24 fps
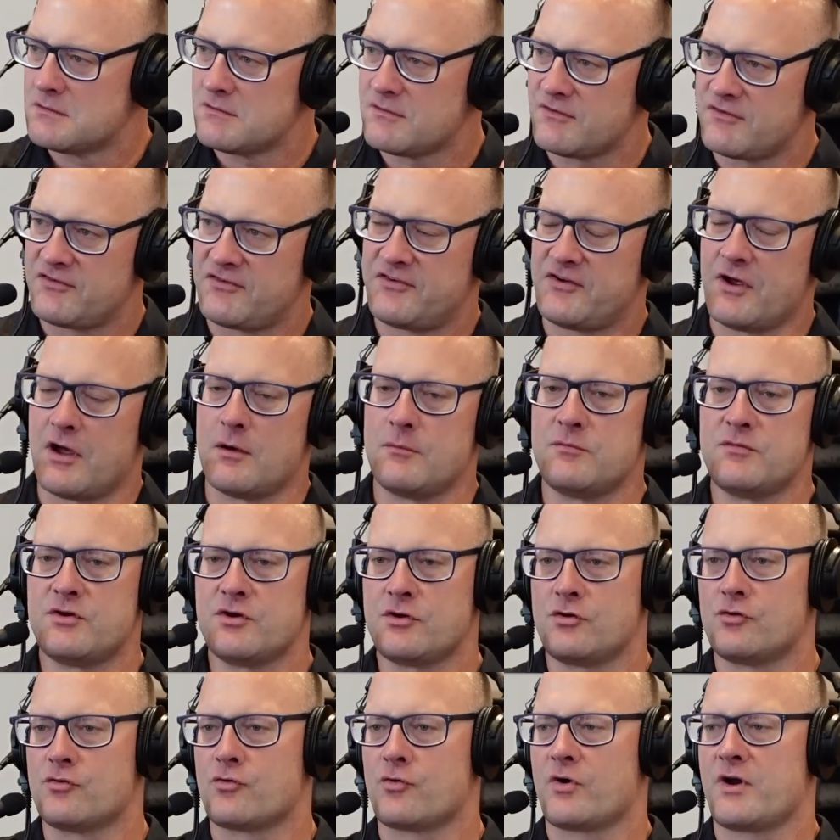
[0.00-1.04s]
some
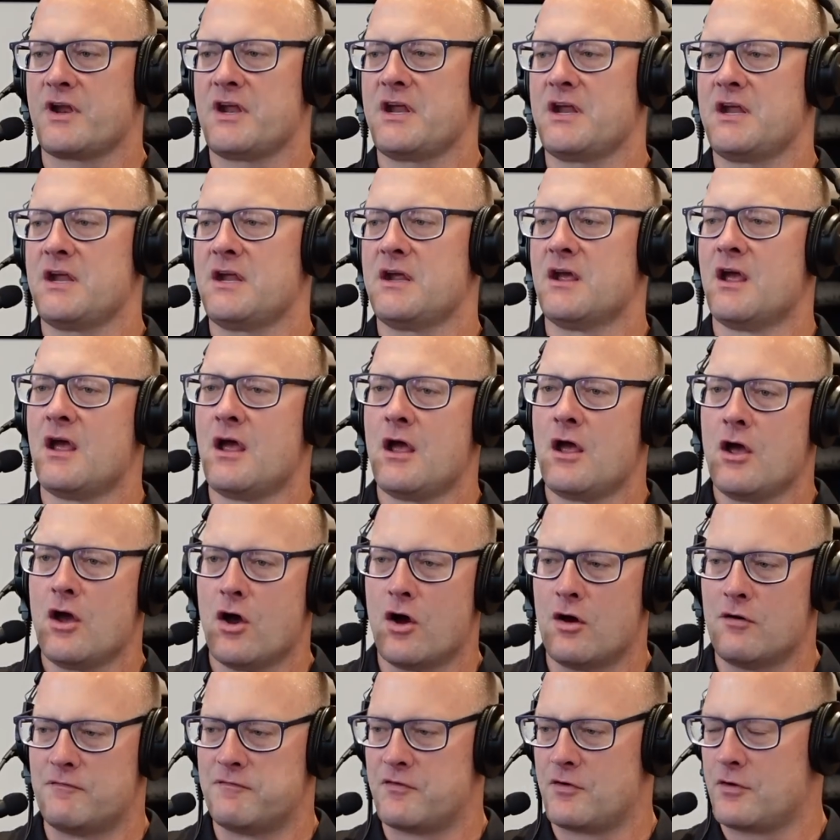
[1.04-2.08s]
degree
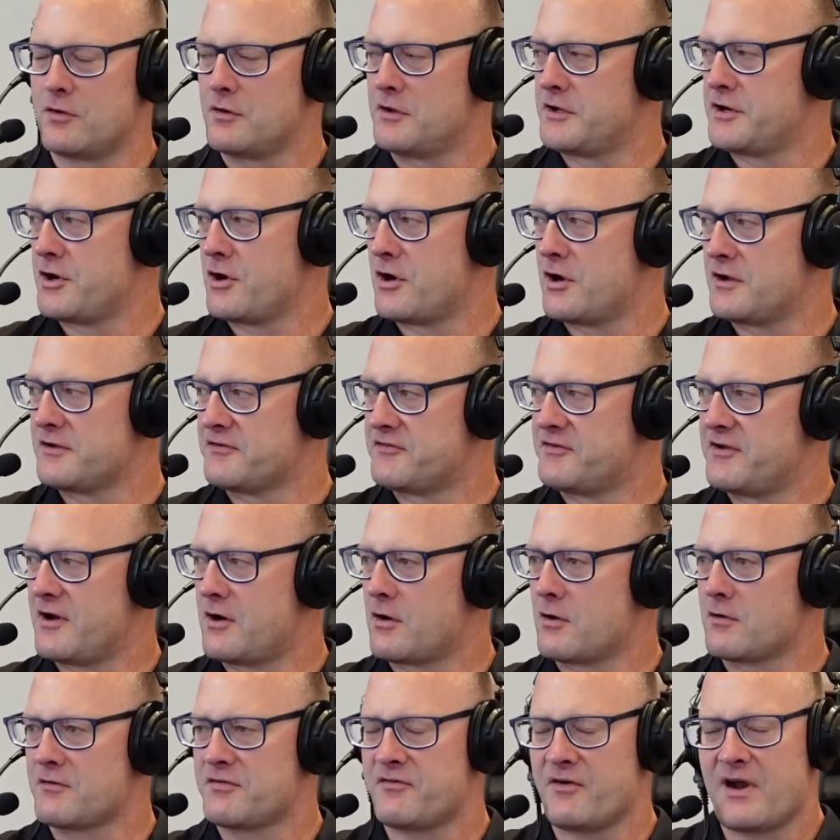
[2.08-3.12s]
of early onset
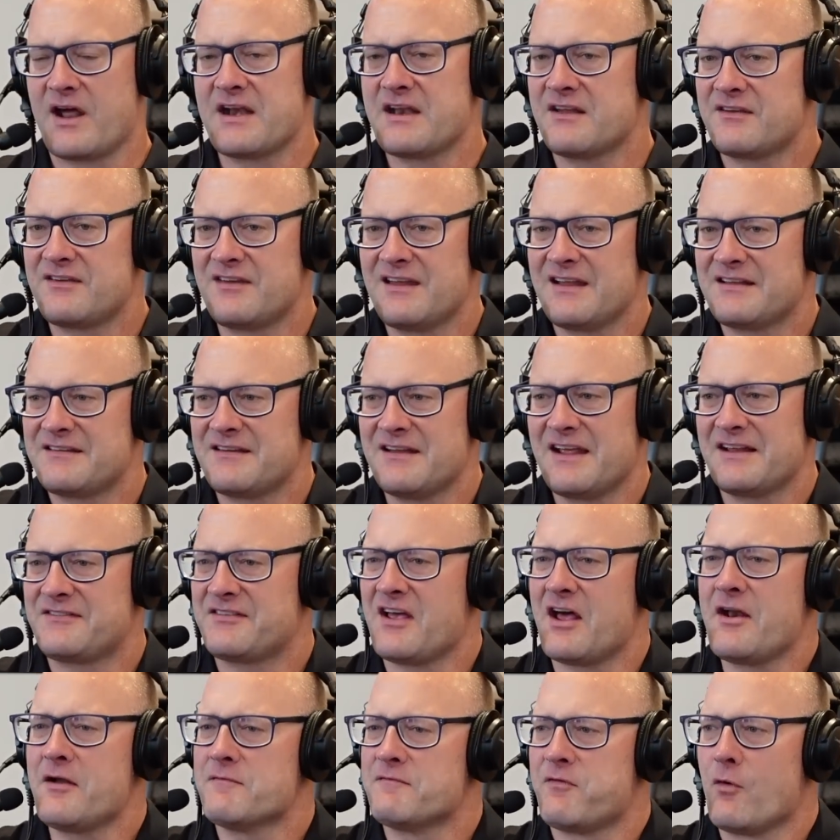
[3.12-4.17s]
arthritis. It's
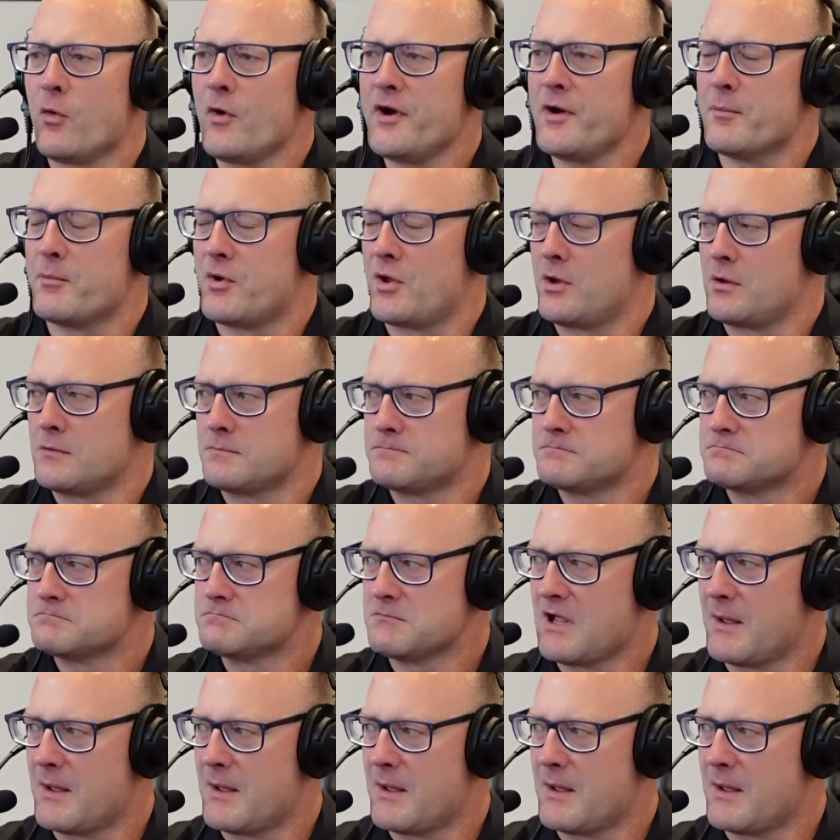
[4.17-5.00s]
unavoidable.